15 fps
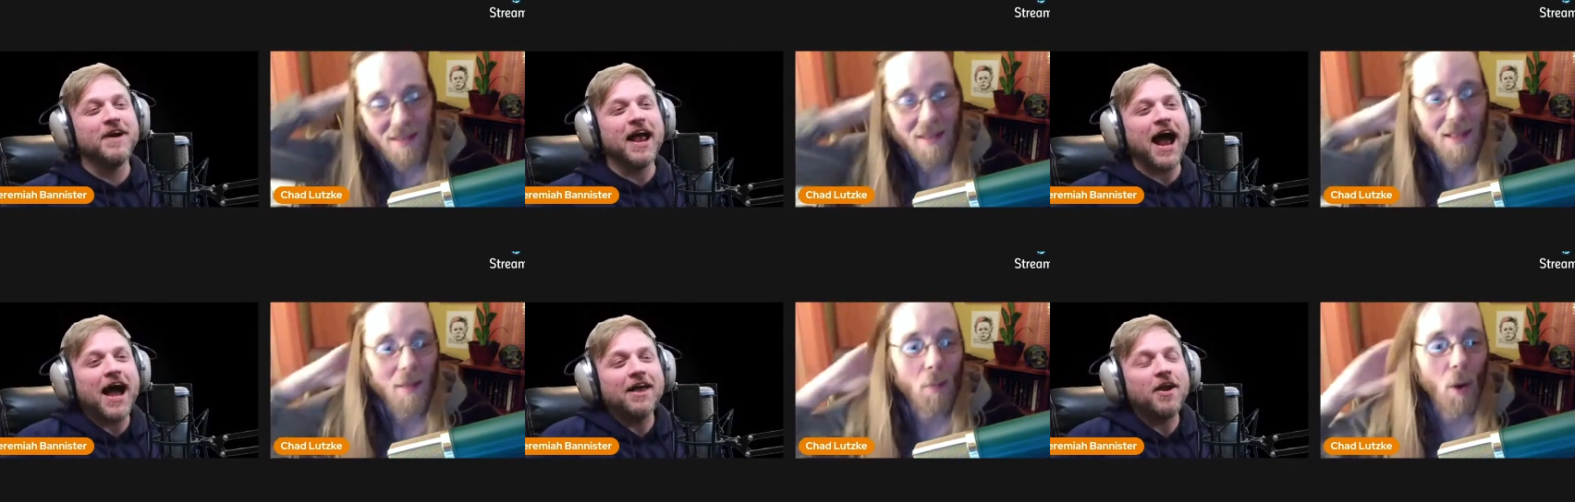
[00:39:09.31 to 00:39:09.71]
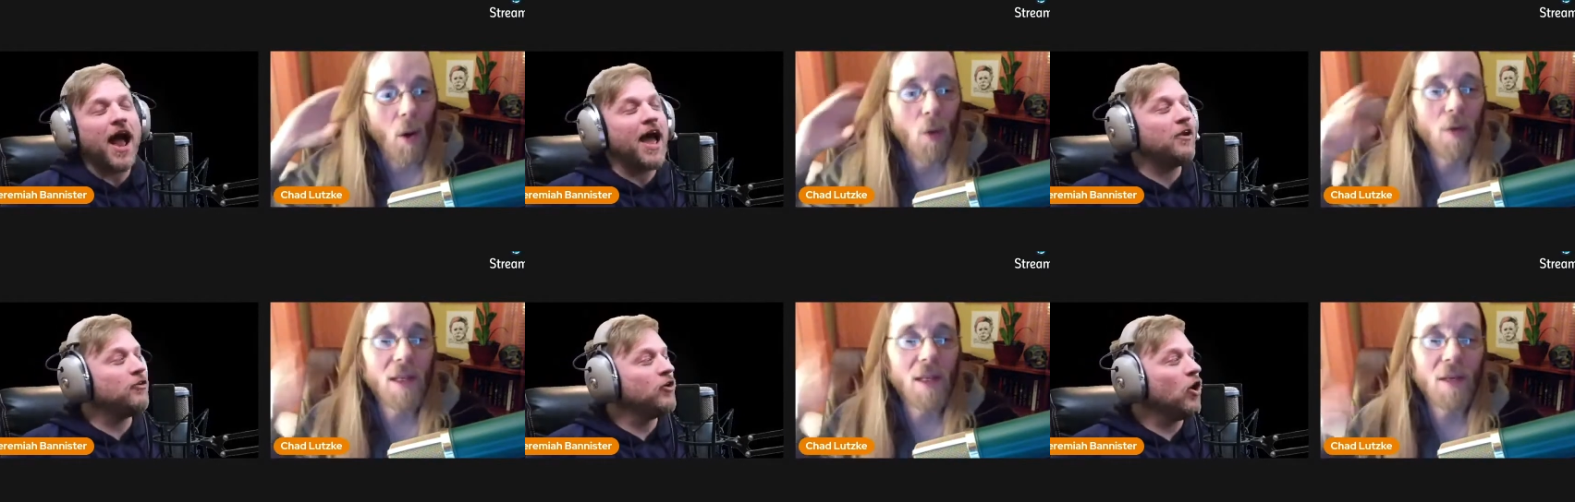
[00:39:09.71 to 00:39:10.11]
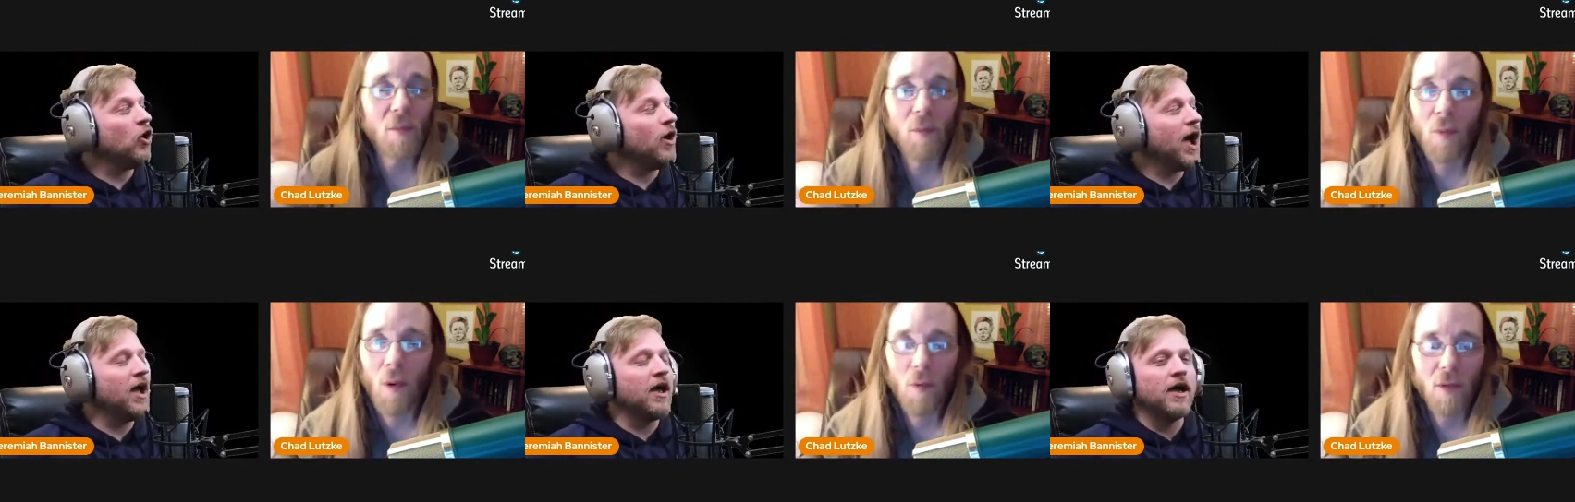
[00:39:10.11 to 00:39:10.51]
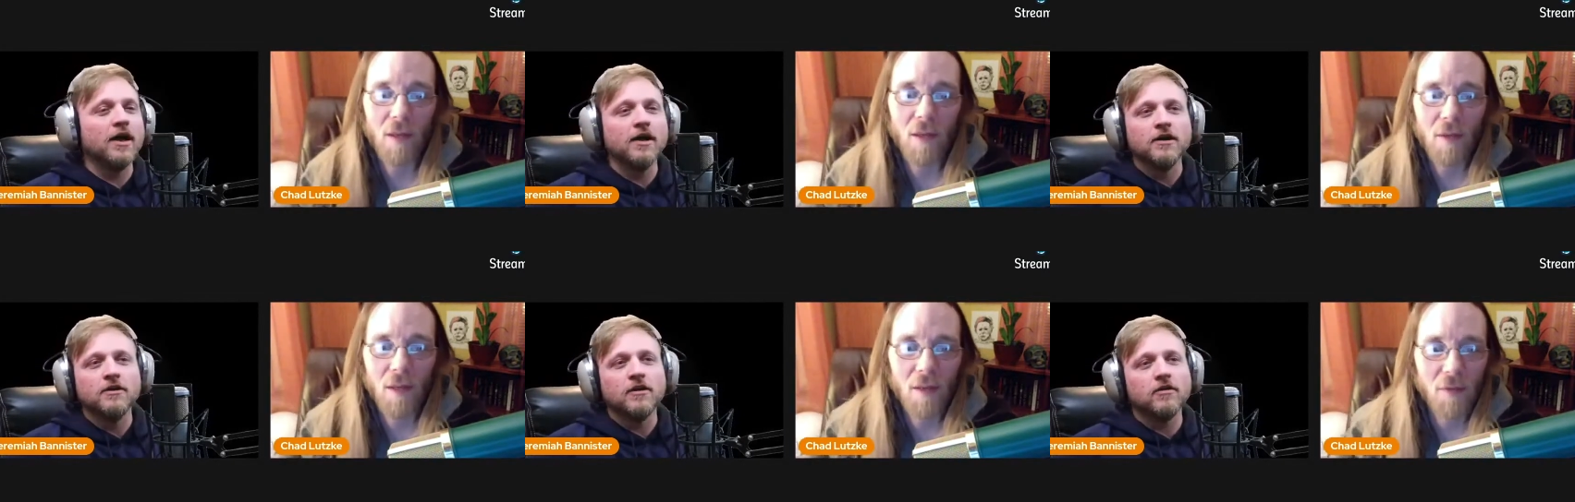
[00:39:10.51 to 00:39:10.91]
Speaker 1: but I, but I only, know.
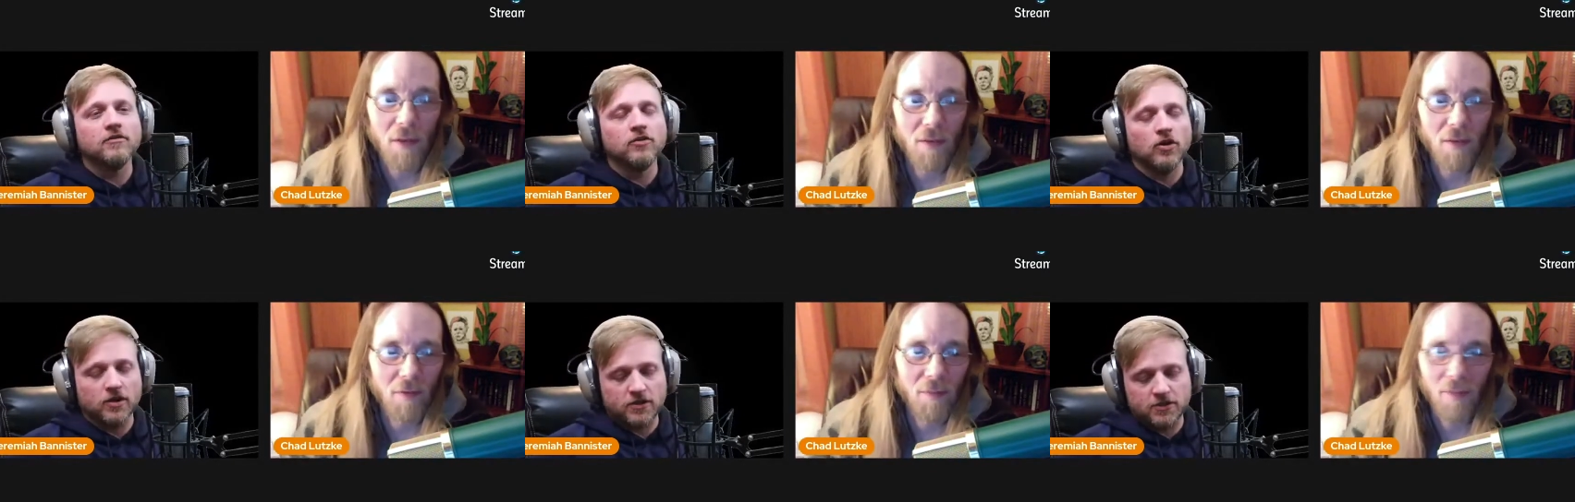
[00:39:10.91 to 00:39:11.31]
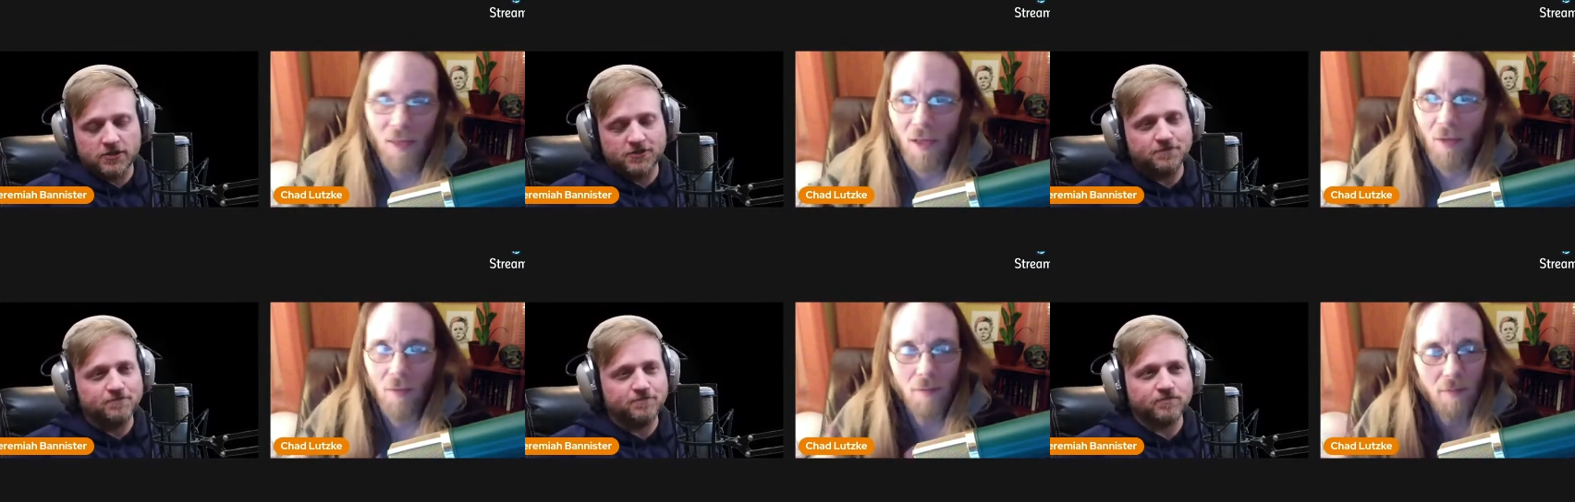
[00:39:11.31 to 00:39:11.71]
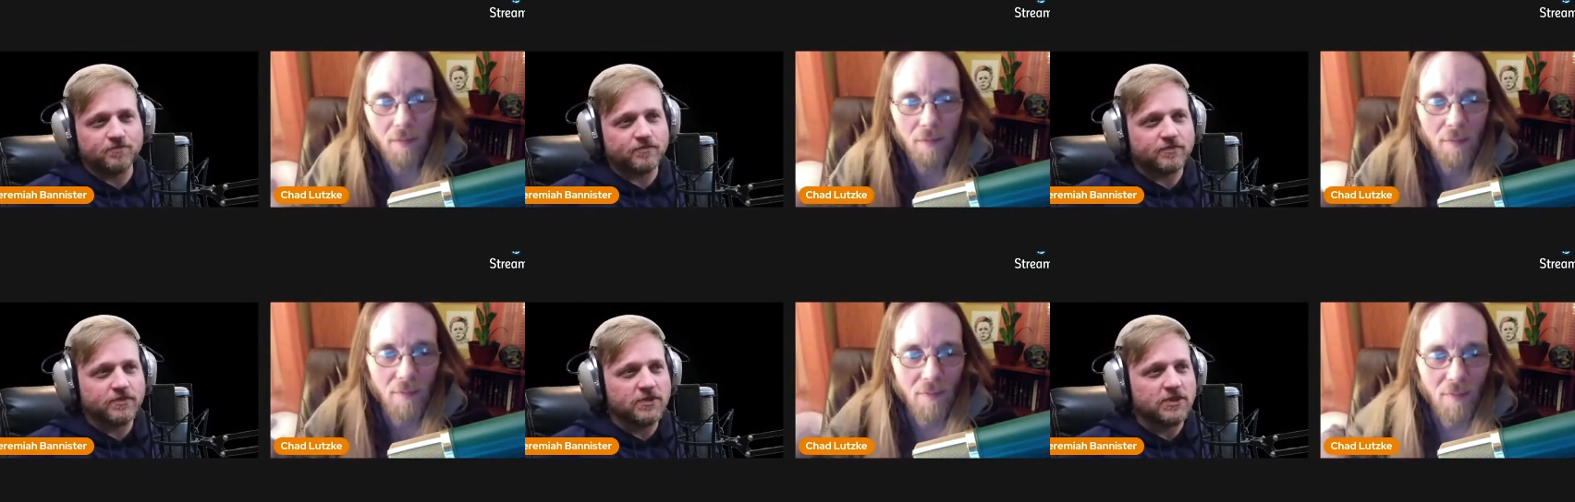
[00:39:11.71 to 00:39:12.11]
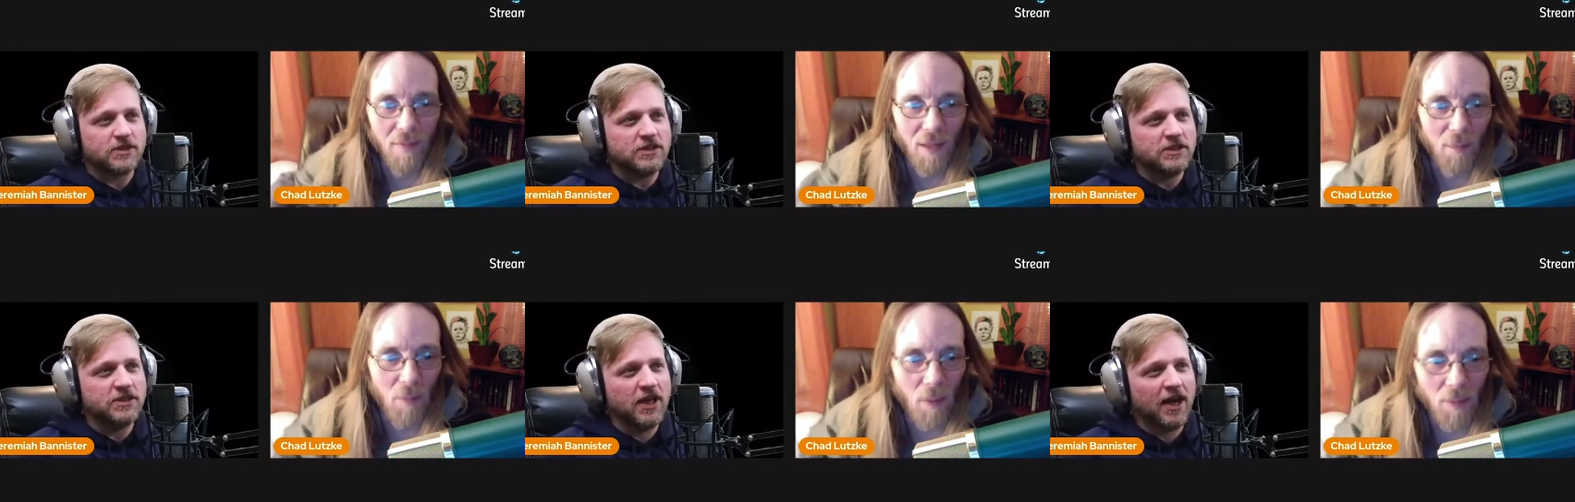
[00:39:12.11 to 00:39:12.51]
Only in front Look, of you know,
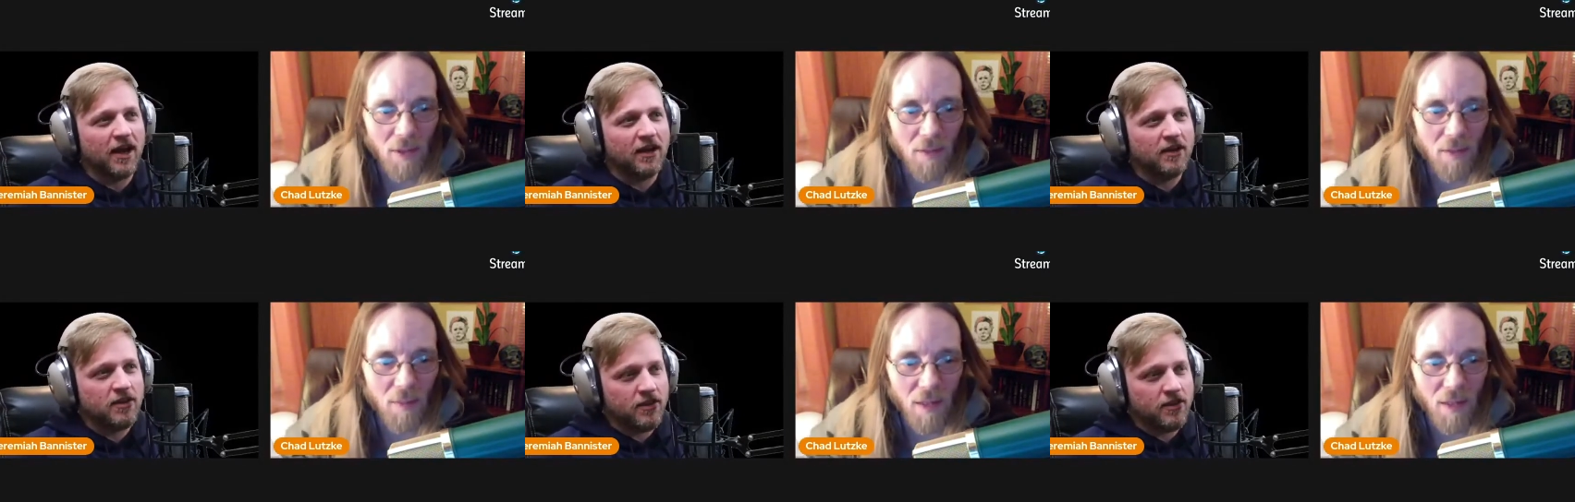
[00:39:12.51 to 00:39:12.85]
like yeah.